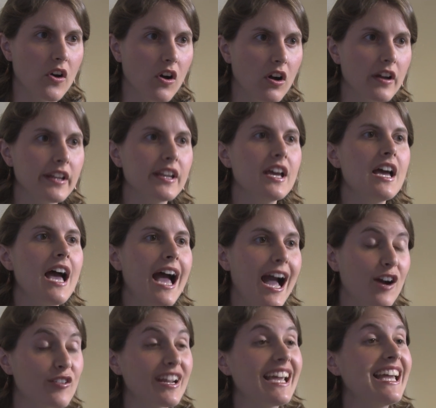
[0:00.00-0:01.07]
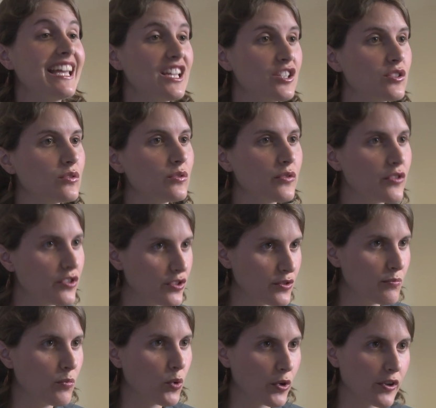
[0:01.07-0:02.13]
on how to handle this
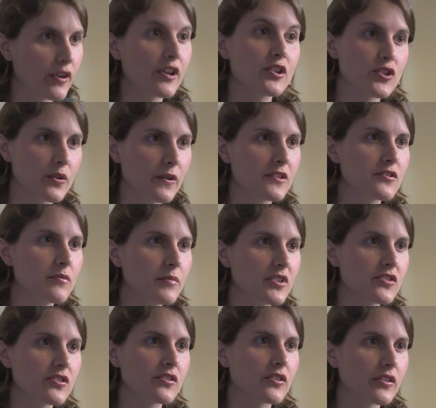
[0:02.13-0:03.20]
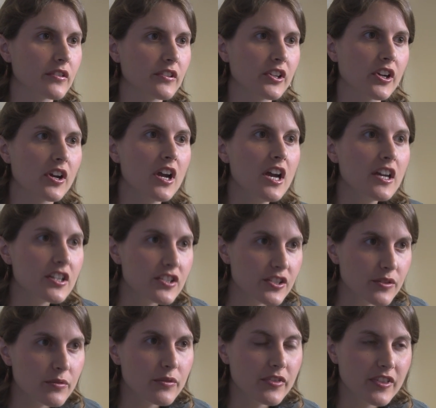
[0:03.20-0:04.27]
border issue, as you mentioned earlier.
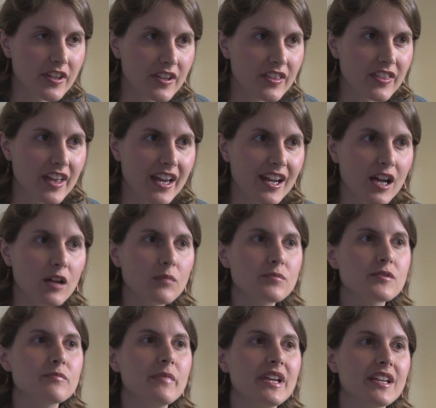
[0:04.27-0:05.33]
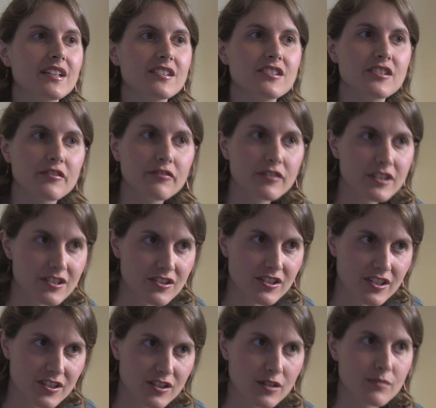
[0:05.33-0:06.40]
Do you think that helped make a difference
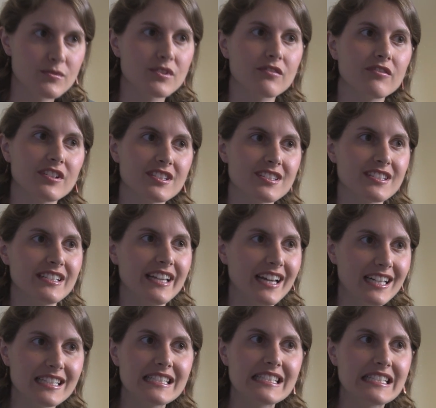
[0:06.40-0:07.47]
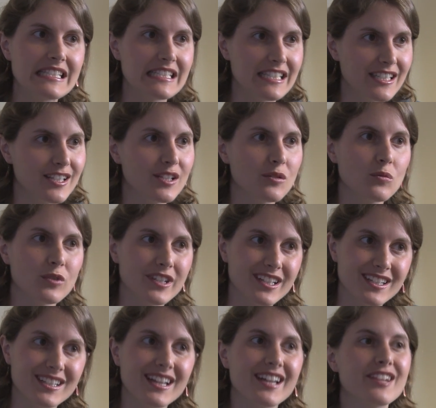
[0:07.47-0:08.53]
in terms of us not seeing what
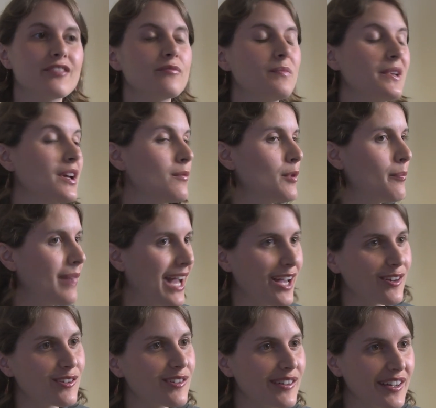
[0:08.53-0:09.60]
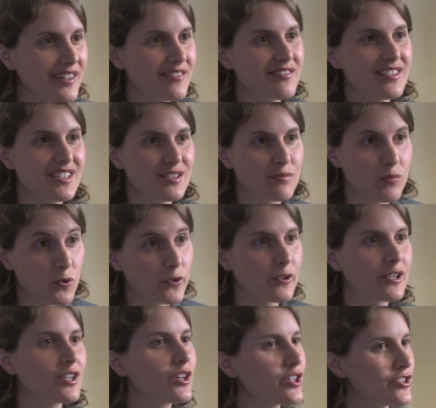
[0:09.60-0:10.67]
had kind of become a pattern of these
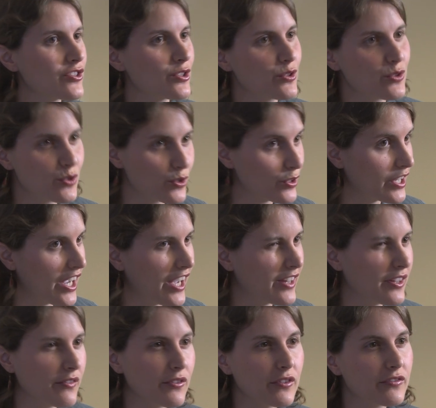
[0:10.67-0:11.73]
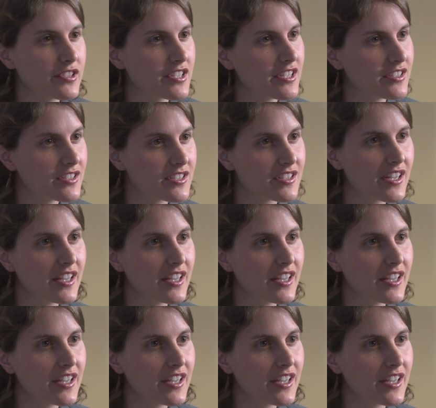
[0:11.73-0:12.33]
border incursions during high-level visits?